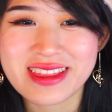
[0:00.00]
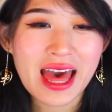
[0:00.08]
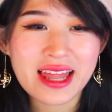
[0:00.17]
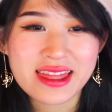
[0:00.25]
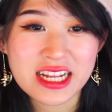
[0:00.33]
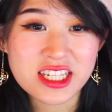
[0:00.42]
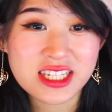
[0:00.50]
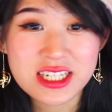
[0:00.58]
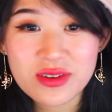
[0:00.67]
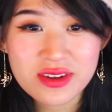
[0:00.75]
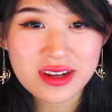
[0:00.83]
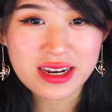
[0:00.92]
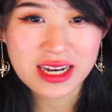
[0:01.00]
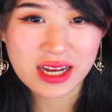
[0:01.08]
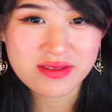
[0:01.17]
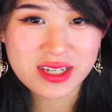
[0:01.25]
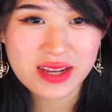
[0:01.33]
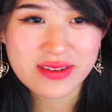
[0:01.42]
And that's still not
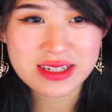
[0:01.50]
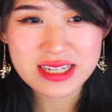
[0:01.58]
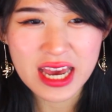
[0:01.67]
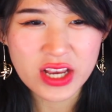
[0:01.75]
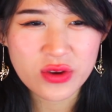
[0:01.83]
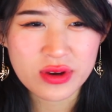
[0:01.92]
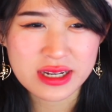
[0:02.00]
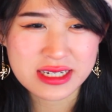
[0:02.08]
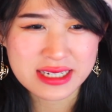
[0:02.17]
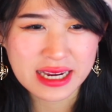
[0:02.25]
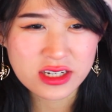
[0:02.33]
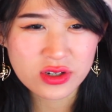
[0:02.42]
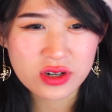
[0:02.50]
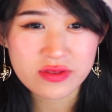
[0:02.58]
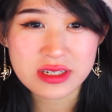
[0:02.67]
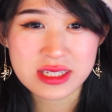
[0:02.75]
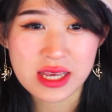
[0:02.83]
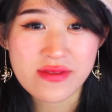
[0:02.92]
enough to even take you on a date or
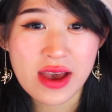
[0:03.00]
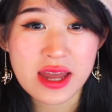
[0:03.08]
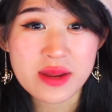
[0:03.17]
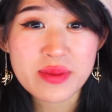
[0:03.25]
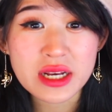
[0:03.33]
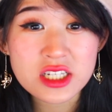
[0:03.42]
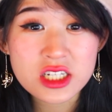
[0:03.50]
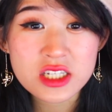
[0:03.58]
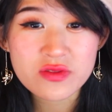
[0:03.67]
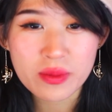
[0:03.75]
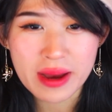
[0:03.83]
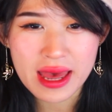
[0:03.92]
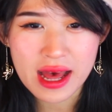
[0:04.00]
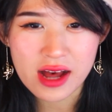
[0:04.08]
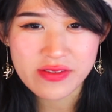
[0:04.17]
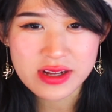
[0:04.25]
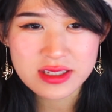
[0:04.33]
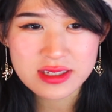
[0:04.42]
receive any pictures for my
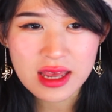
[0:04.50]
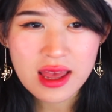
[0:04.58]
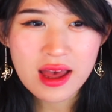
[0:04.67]
efforts.